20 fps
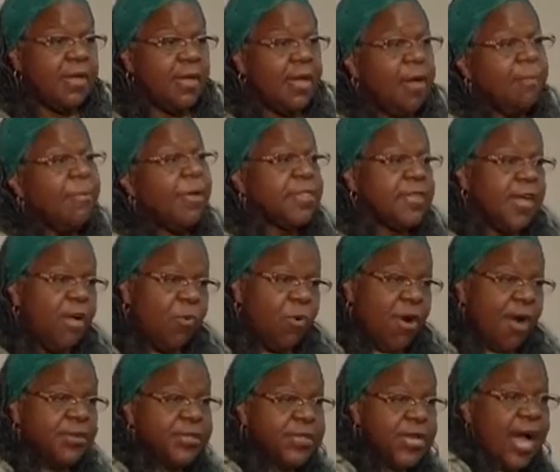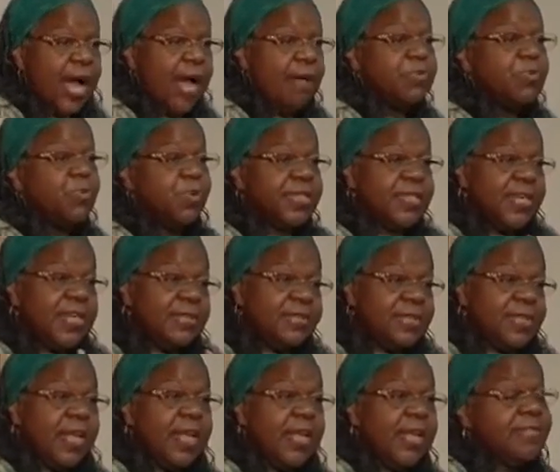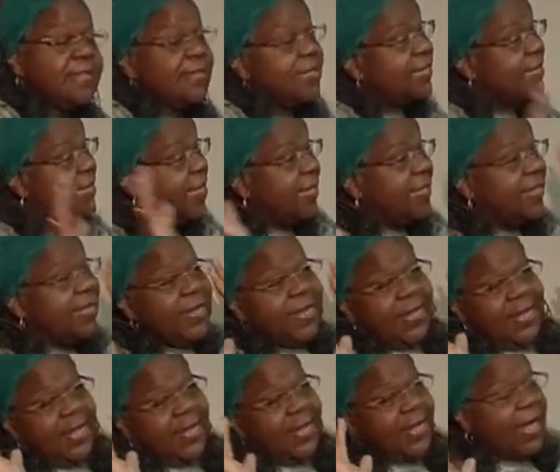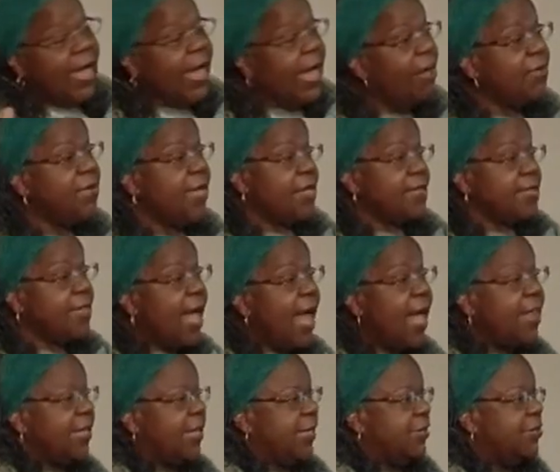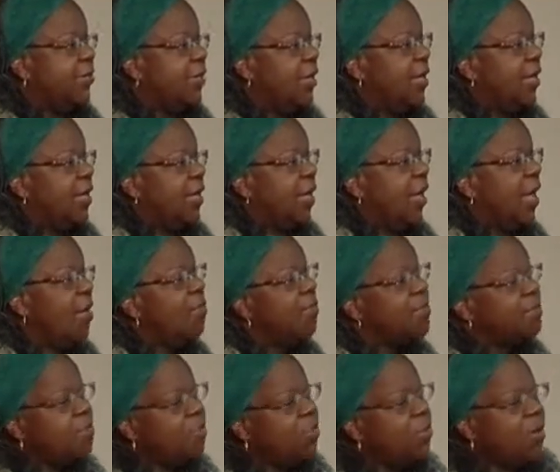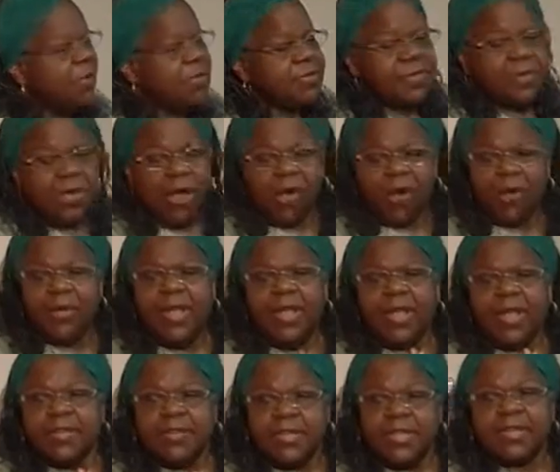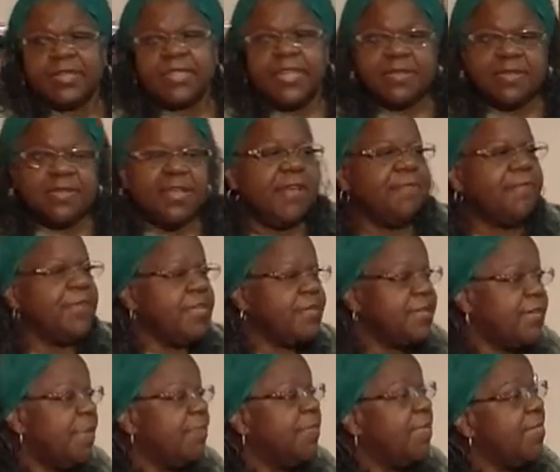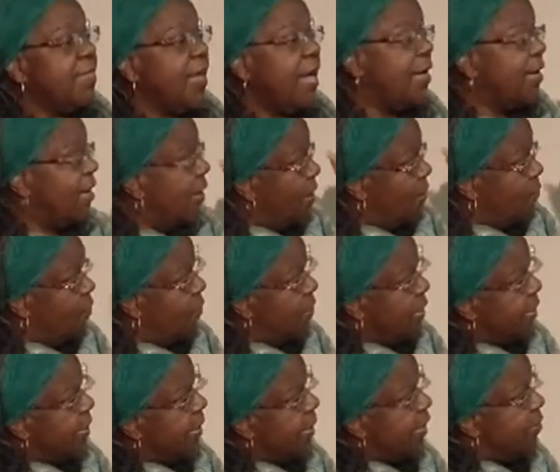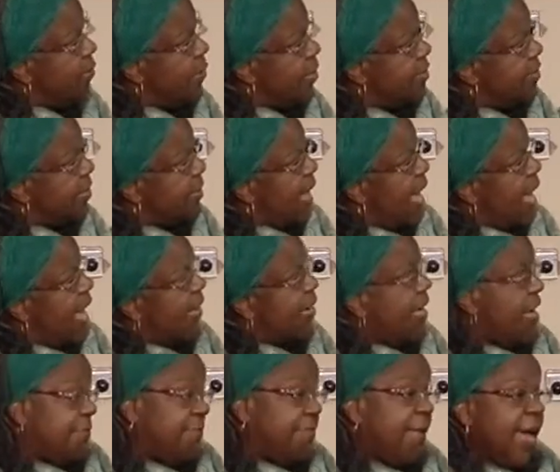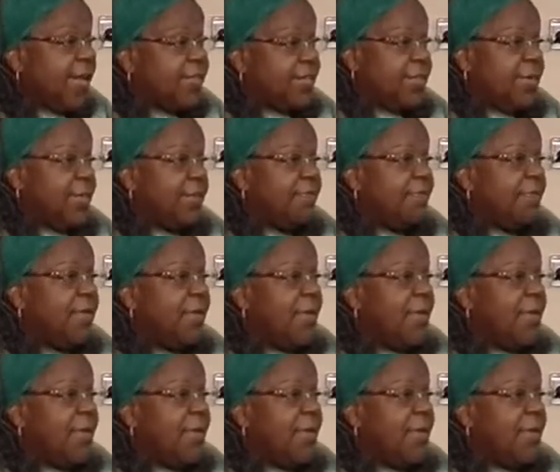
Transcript: But there were times when these things didn't count as knowledge. It was more so looked as if it's something that really was not effective.